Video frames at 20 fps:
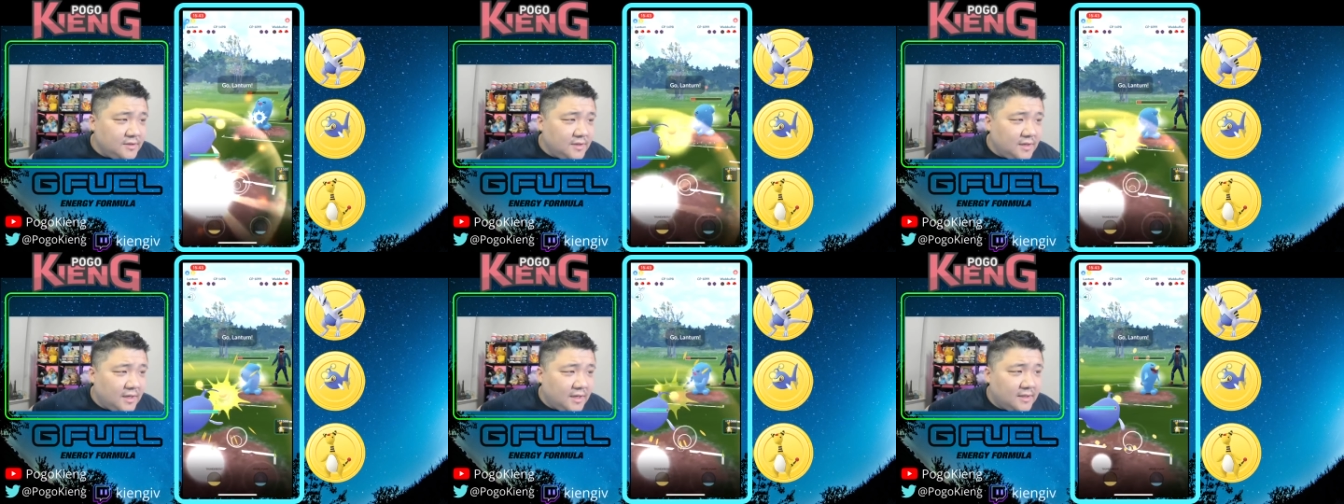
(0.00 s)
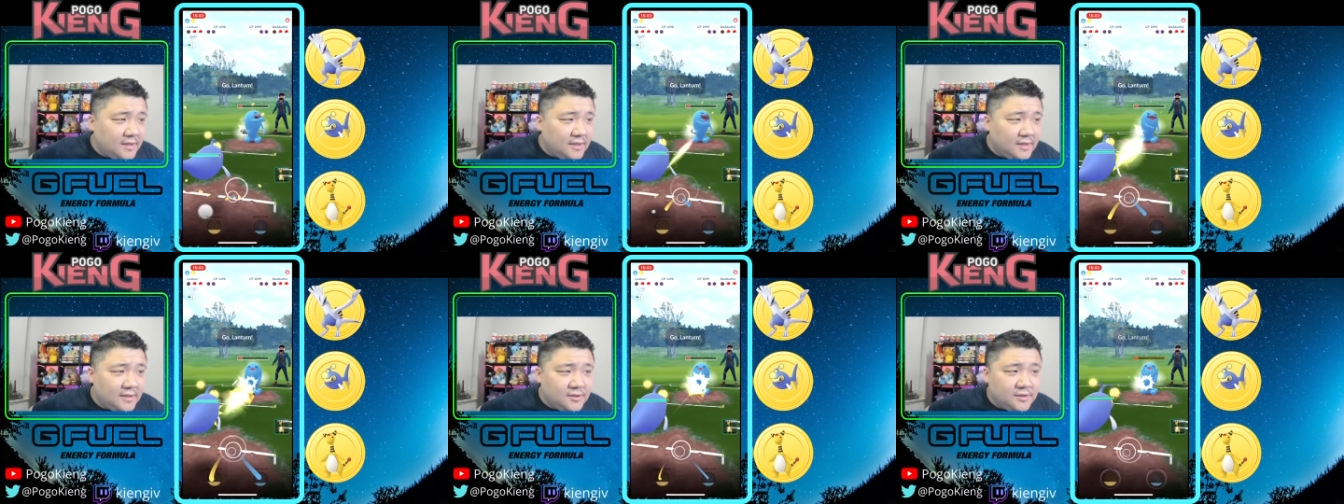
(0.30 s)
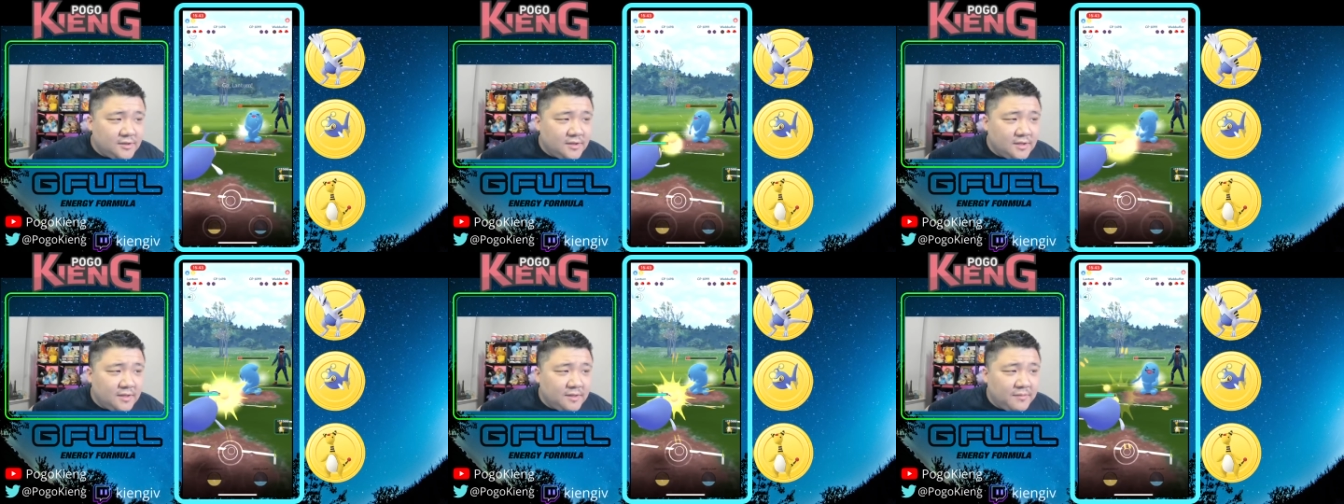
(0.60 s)
and
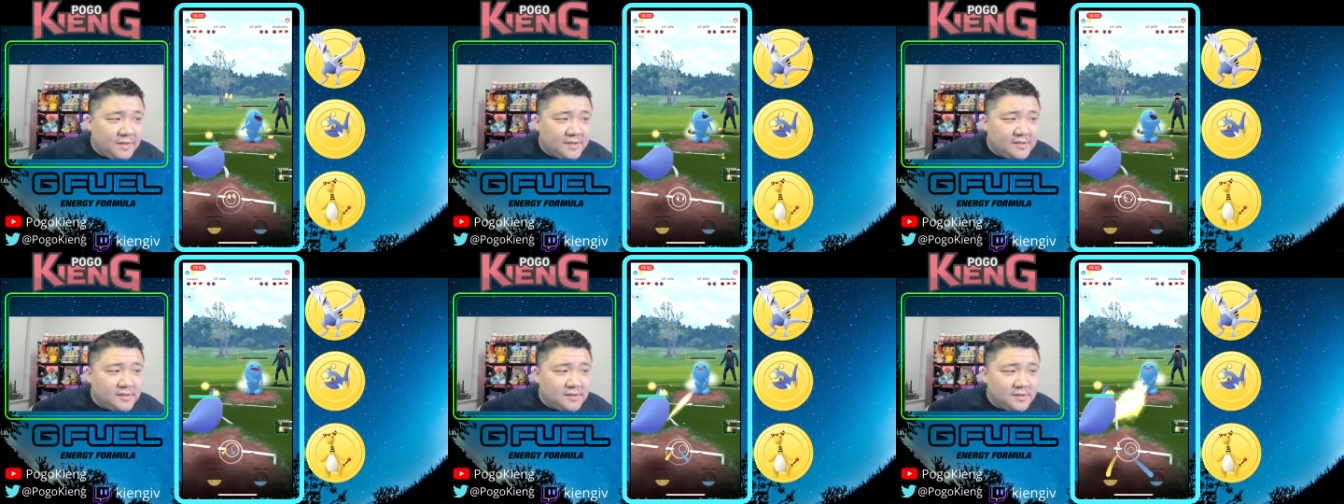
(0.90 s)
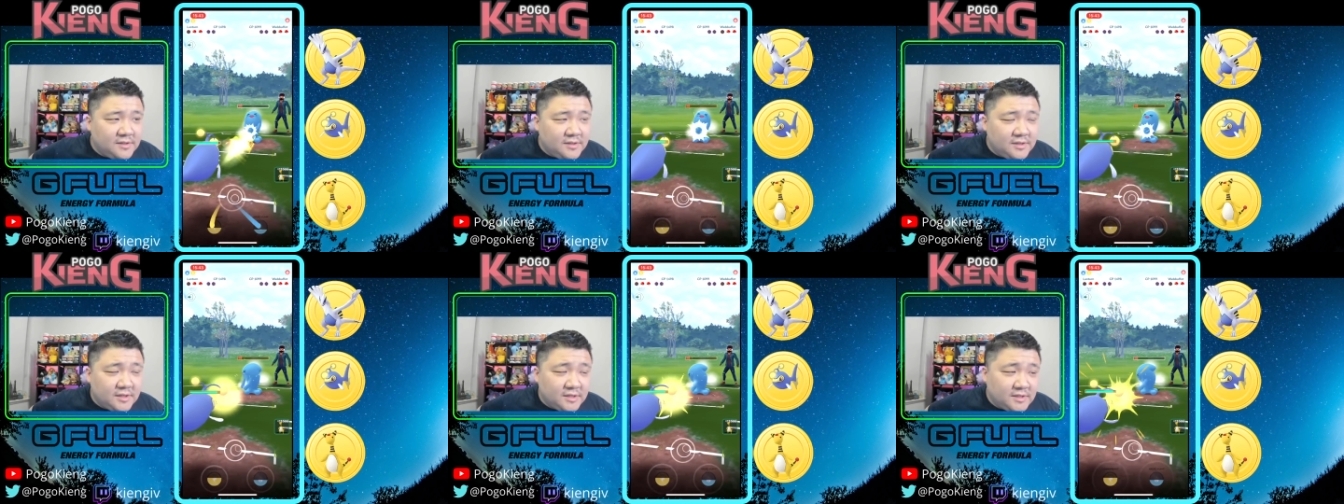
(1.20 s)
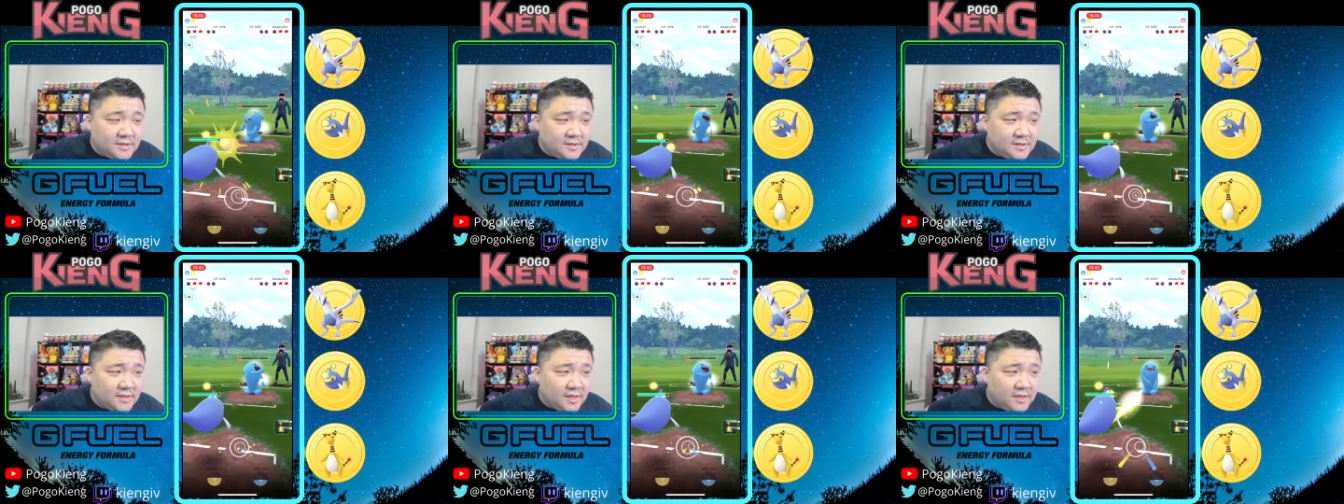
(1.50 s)
Lanturn can basically
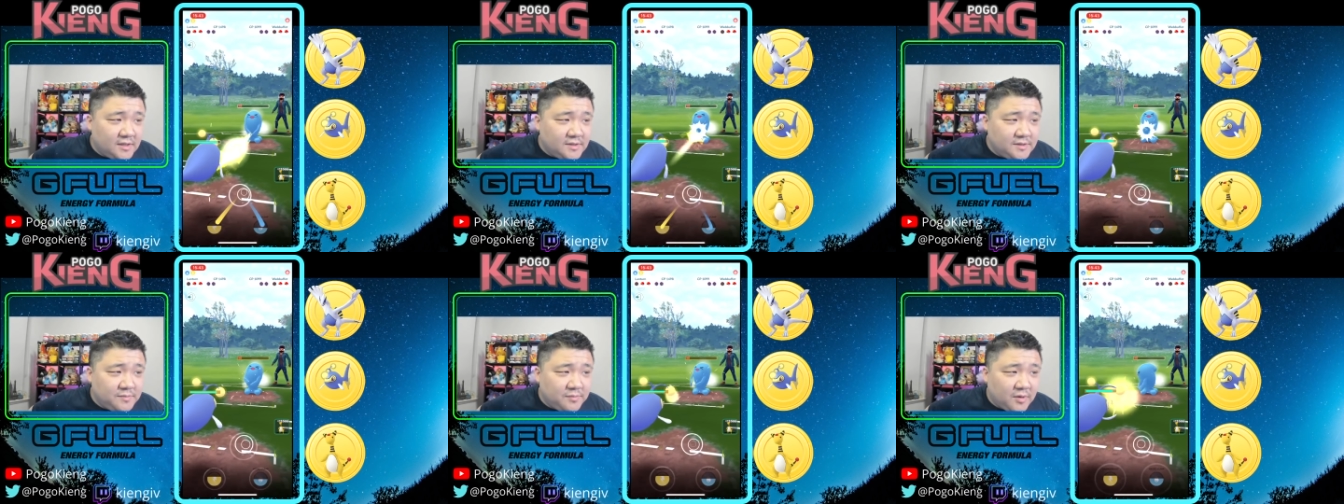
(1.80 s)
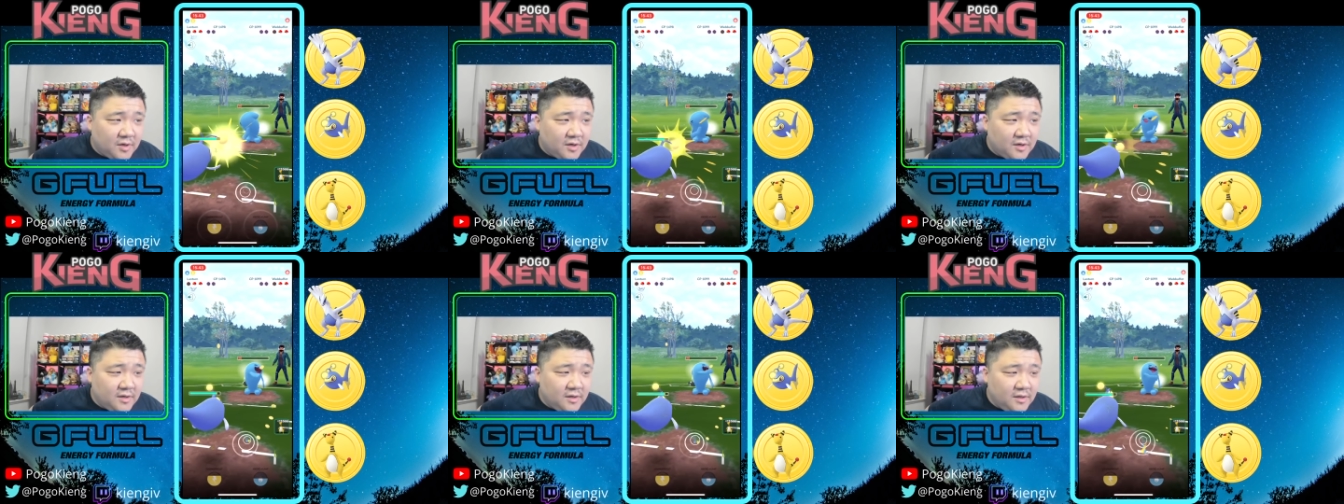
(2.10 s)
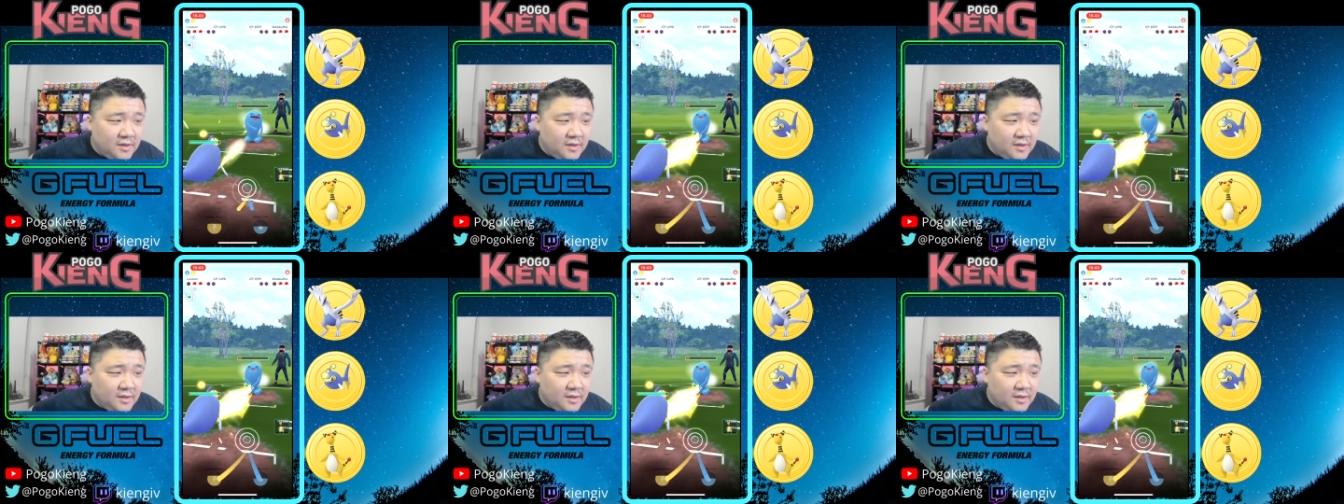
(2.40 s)
just uh, spark